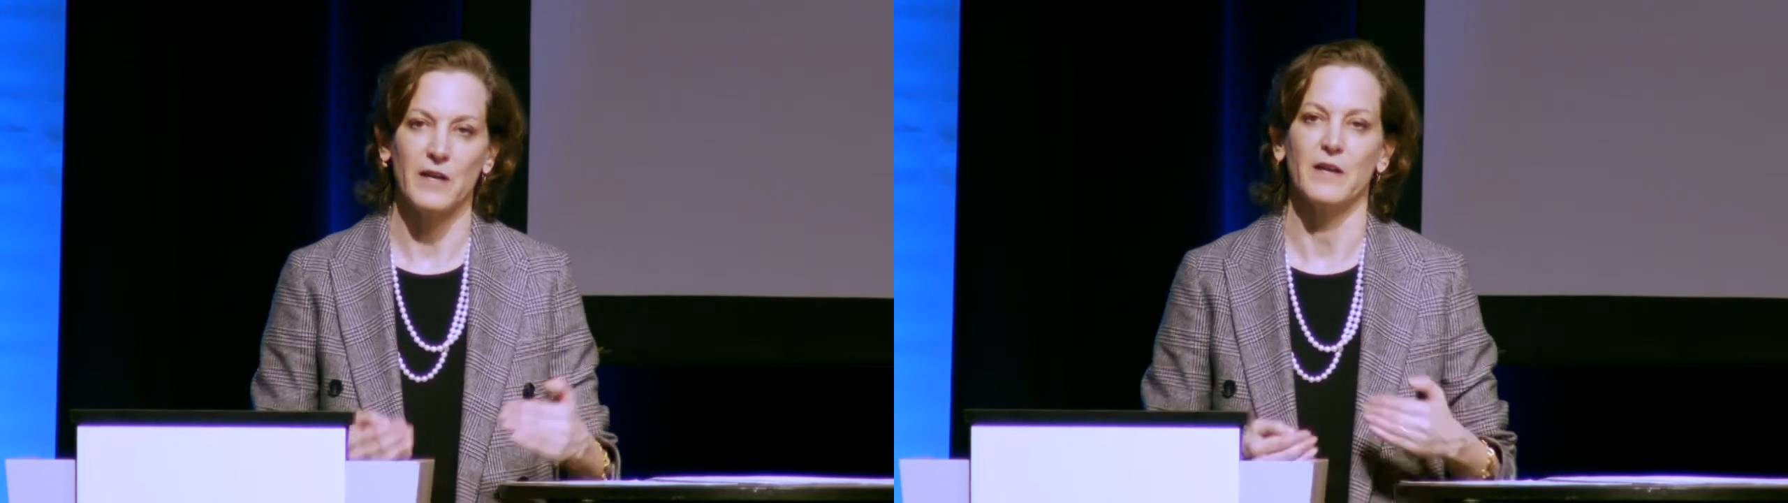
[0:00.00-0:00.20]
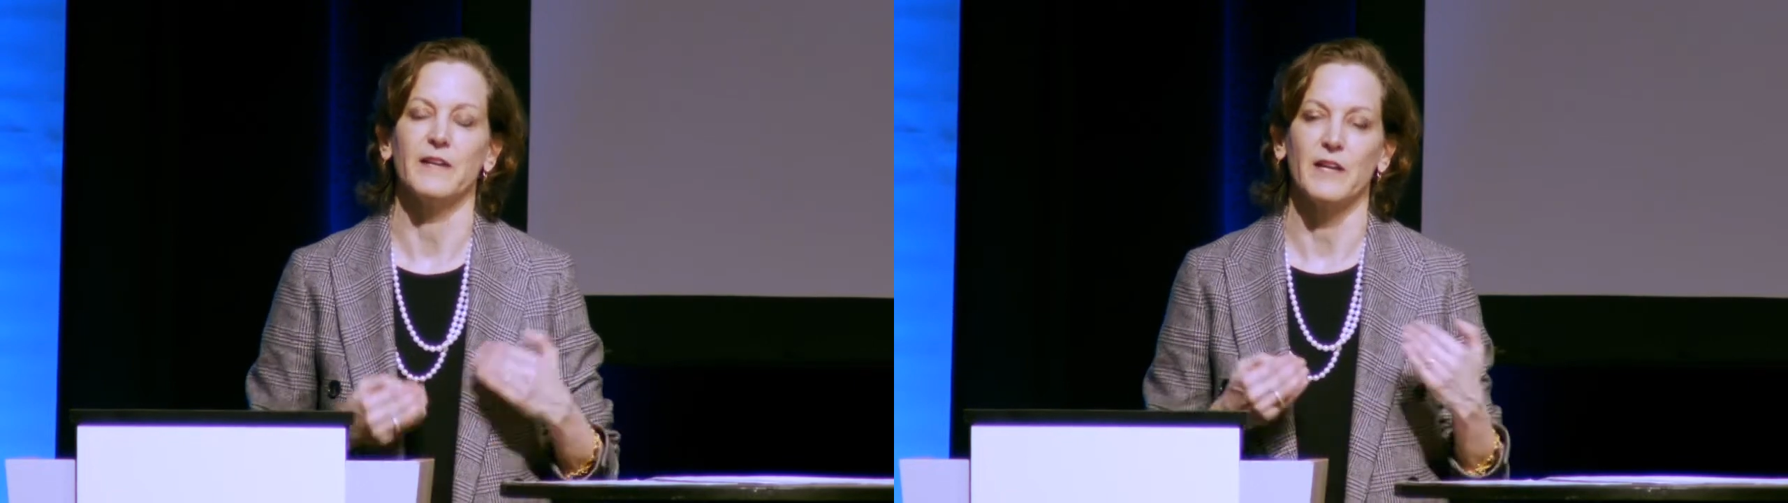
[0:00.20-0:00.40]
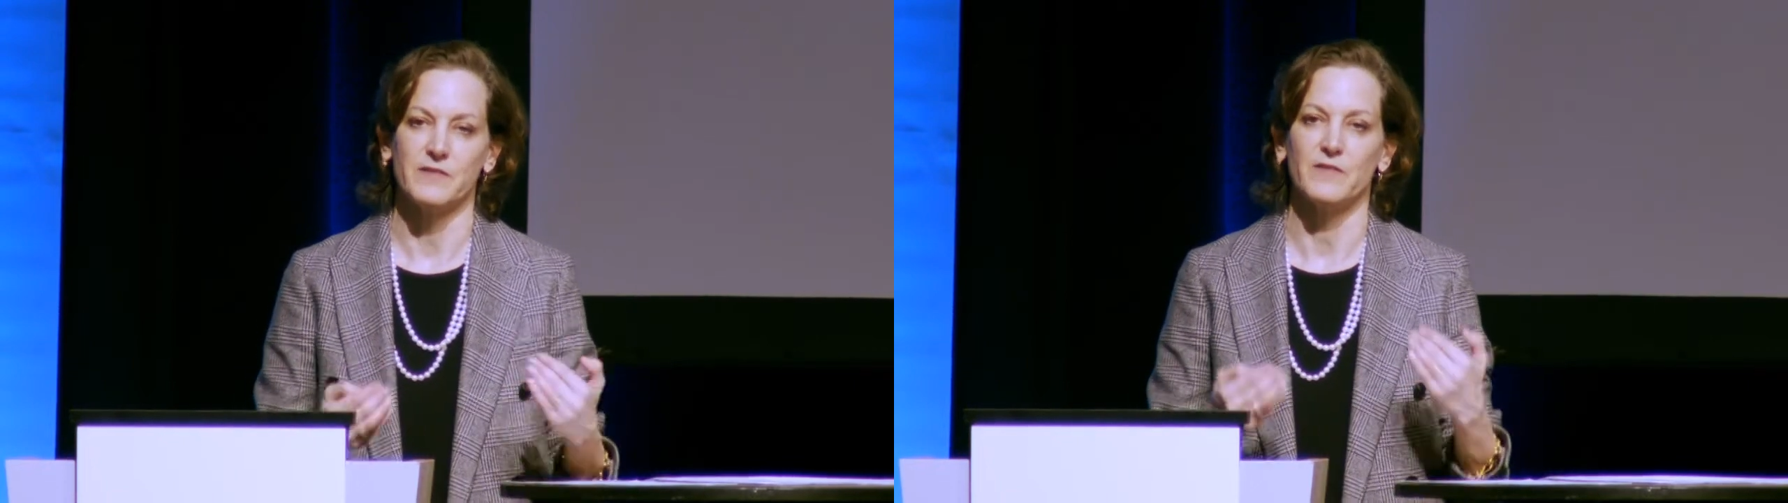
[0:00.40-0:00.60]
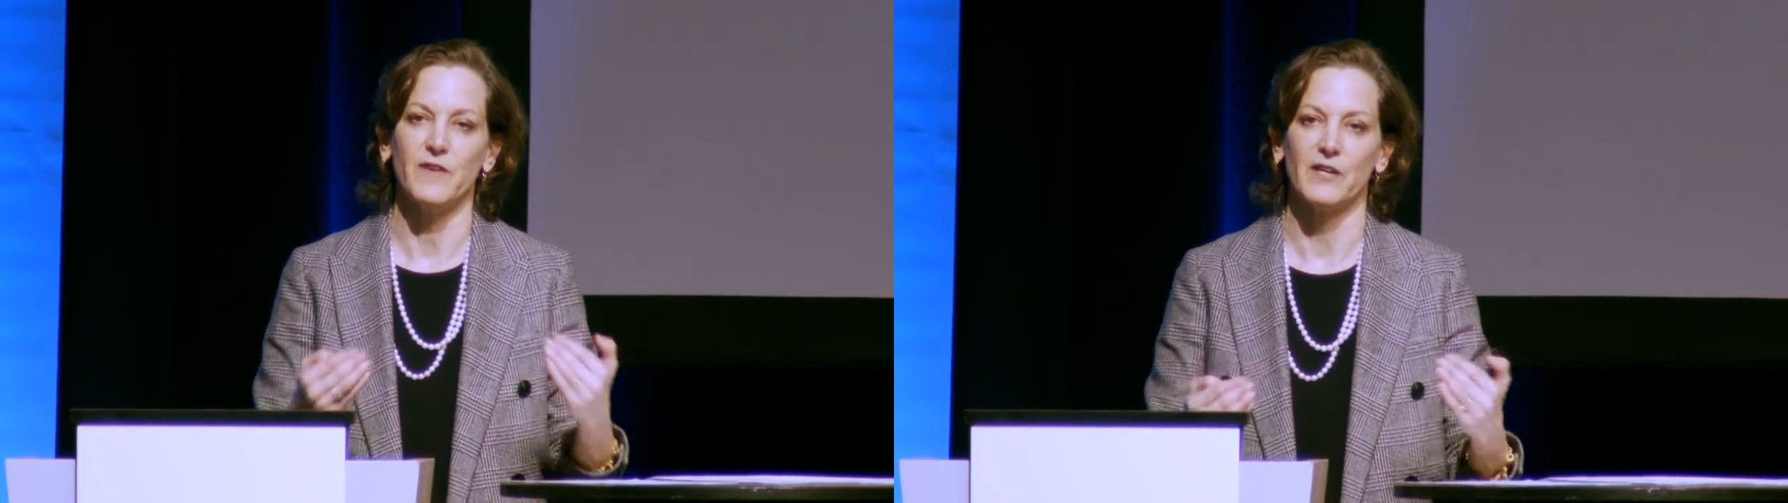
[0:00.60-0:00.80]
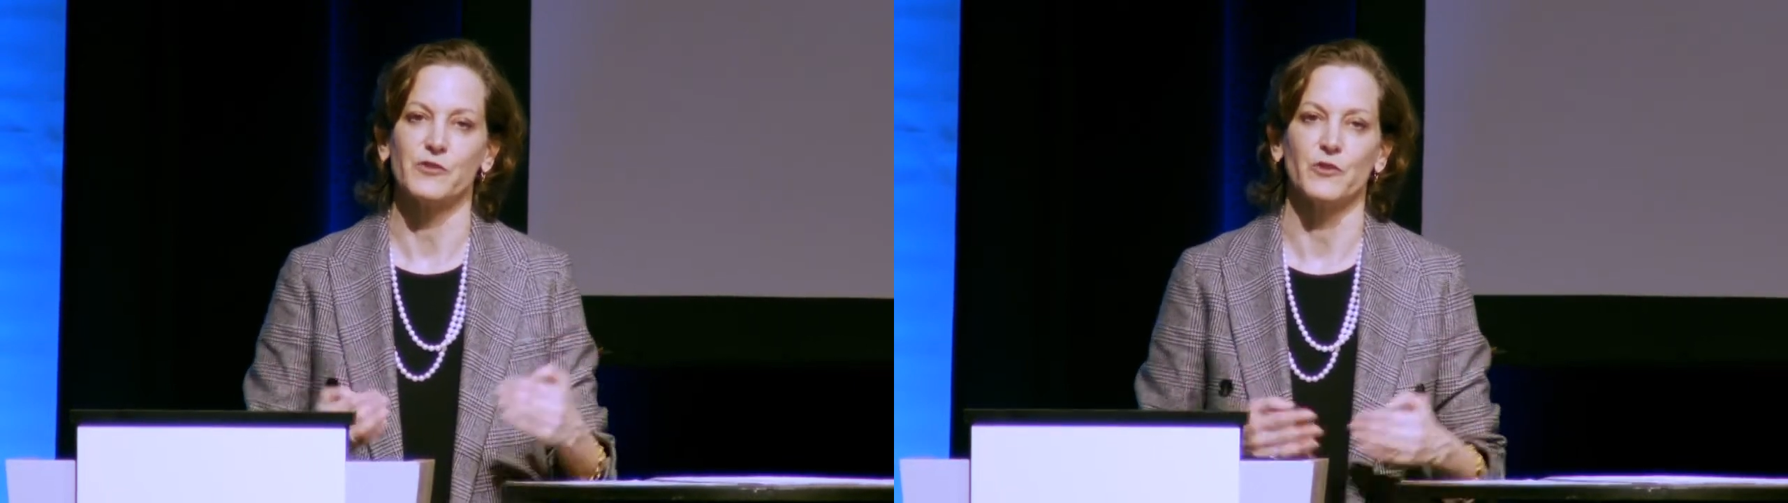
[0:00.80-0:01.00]
and against
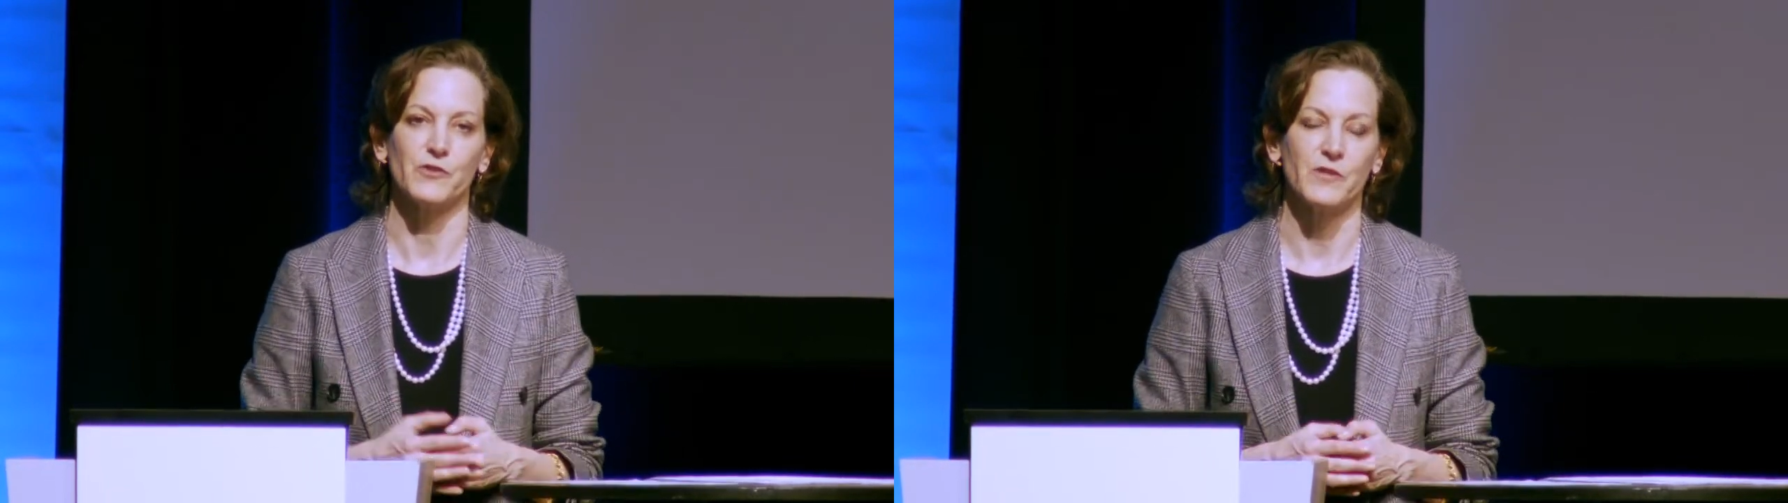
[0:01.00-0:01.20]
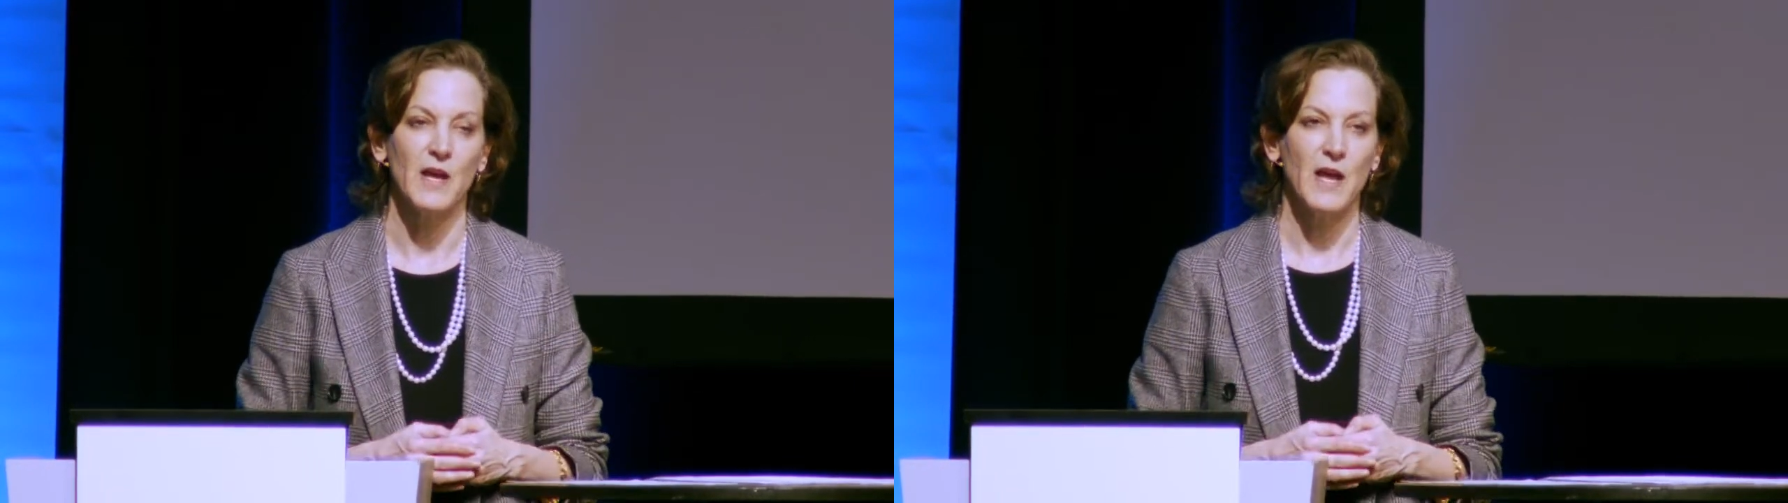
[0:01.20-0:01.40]
investors